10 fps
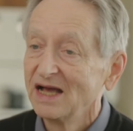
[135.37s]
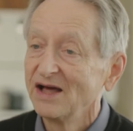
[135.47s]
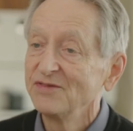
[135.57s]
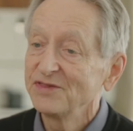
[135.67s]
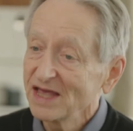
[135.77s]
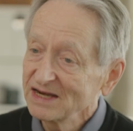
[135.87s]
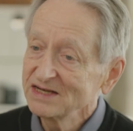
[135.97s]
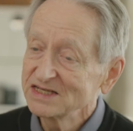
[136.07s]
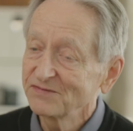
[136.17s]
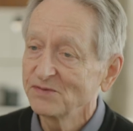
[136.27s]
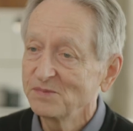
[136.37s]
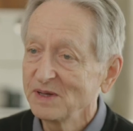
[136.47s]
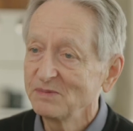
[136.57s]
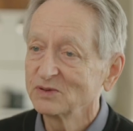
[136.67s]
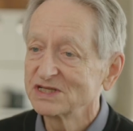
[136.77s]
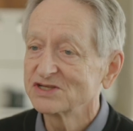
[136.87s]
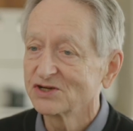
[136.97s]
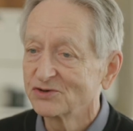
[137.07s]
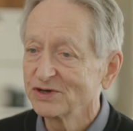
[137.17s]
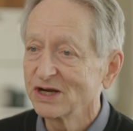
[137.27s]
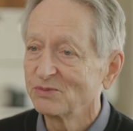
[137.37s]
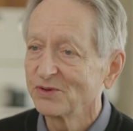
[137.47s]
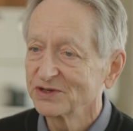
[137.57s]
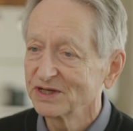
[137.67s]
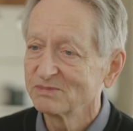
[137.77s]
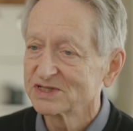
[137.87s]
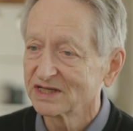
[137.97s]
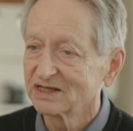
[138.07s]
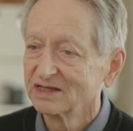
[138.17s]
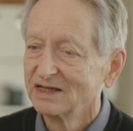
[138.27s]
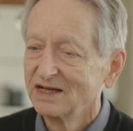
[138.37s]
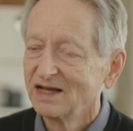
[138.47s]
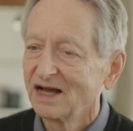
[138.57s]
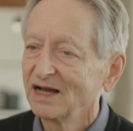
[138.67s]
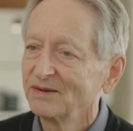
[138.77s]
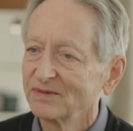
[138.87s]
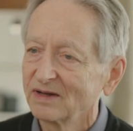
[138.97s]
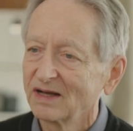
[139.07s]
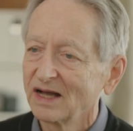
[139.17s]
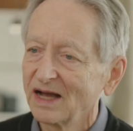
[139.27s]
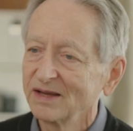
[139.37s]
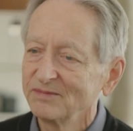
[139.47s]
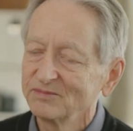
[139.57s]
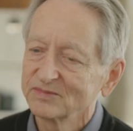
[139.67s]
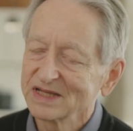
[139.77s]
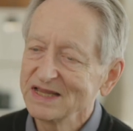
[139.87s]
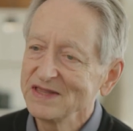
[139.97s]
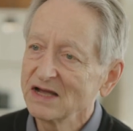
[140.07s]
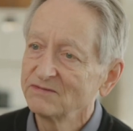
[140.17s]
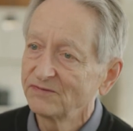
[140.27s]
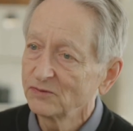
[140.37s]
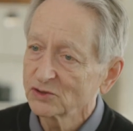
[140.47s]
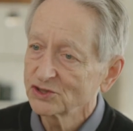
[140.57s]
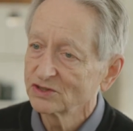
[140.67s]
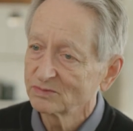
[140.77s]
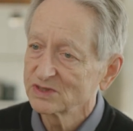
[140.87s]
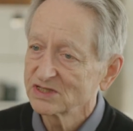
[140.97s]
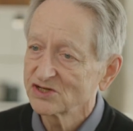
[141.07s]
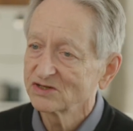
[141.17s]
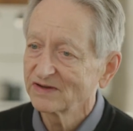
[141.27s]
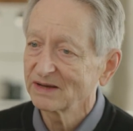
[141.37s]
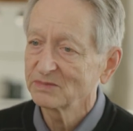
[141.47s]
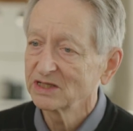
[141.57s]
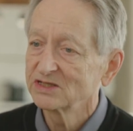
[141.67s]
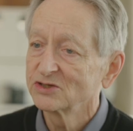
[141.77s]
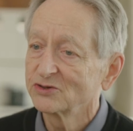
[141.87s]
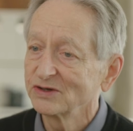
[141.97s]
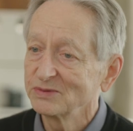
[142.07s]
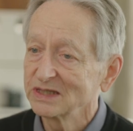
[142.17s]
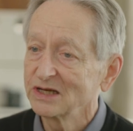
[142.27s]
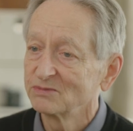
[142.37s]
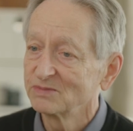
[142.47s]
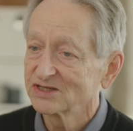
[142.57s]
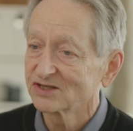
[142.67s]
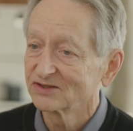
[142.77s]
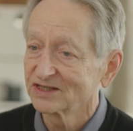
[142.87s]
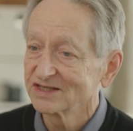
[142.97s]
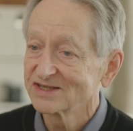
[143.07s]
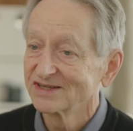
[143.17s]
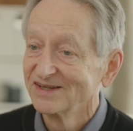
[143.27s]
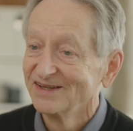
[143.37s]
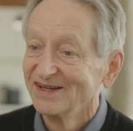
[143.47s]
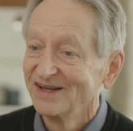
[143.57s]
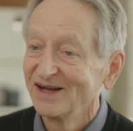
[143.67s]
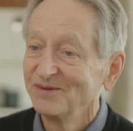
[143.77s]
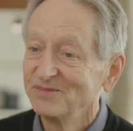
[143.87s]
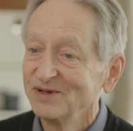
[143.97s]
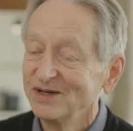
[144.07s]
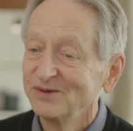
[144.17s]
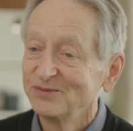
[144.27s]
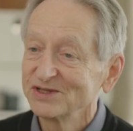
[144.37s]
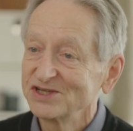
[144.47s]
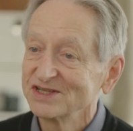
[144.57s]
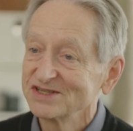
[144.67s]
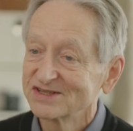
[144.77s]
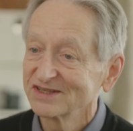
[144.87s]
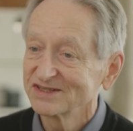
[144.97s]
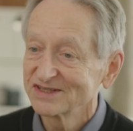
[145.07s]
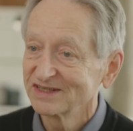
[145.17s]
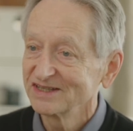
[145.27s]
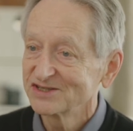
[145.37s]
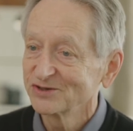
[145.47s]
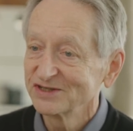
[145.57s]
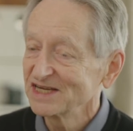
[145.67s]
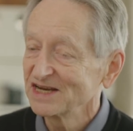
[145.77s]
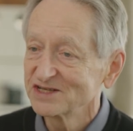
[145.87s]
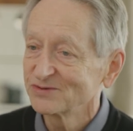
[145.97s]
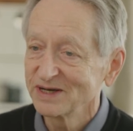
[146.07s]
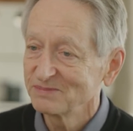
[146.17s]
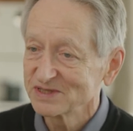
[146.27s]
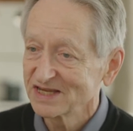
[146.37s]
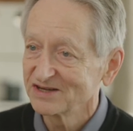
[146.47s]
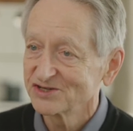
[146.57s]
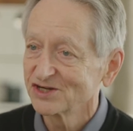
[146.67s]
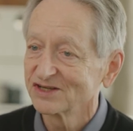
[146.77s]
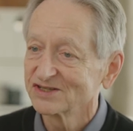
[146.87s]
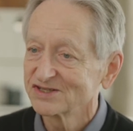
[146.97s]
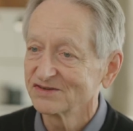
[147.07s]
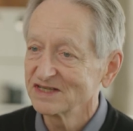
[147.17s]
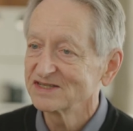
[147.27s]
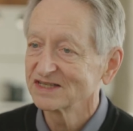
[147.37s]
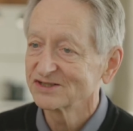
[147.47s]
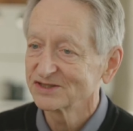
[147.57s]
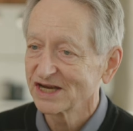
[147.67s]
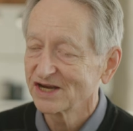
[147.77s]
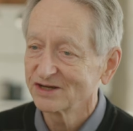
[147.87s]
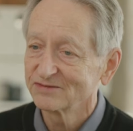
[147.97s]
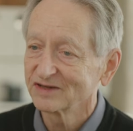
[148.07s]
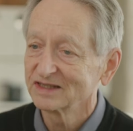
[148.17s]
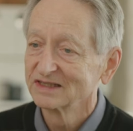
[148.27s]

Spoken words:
And then different people disagree on what the numbers are. Yeah. I'm in the unfortunate position of happening to agree with Elon Musk on this, which is that it's sort of 10 to 20% chance that these things will take over.